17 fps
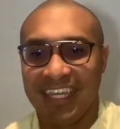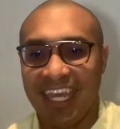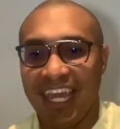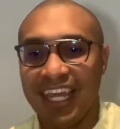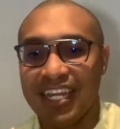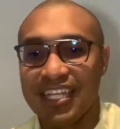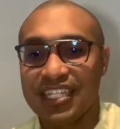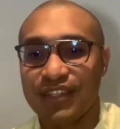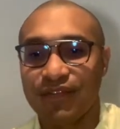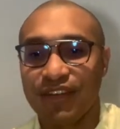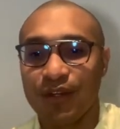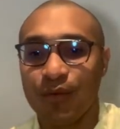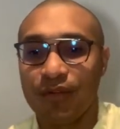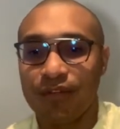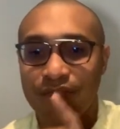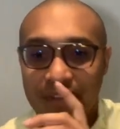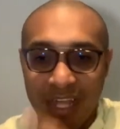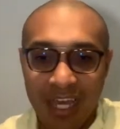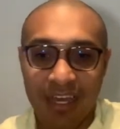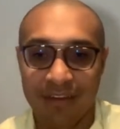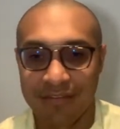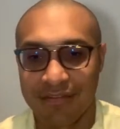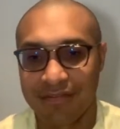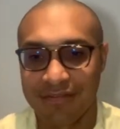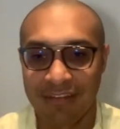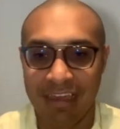It is filled with
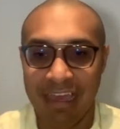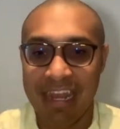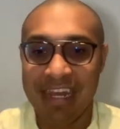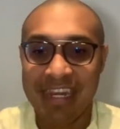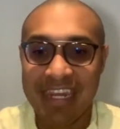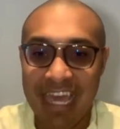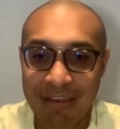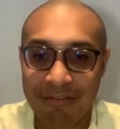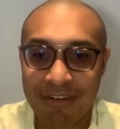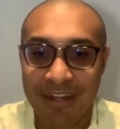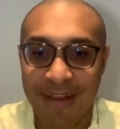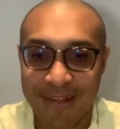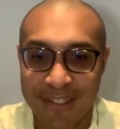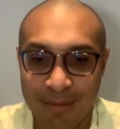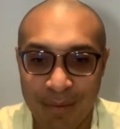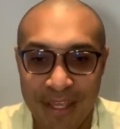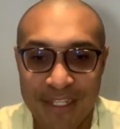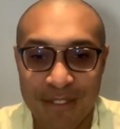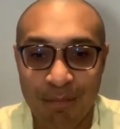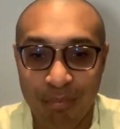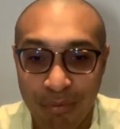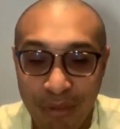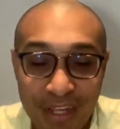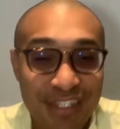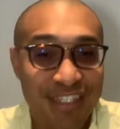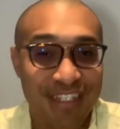love and never displays
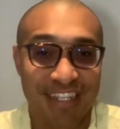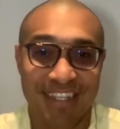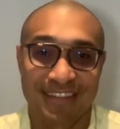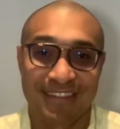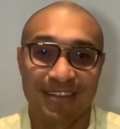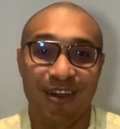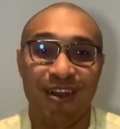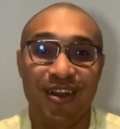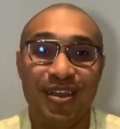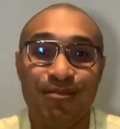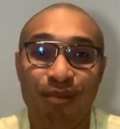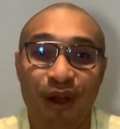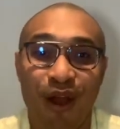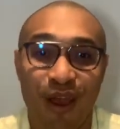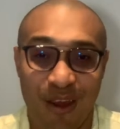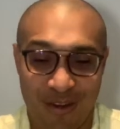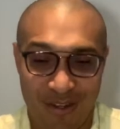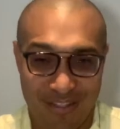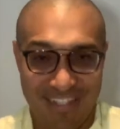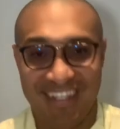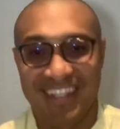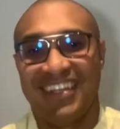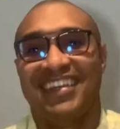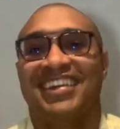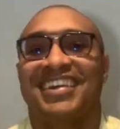prejudice or hypocrisy.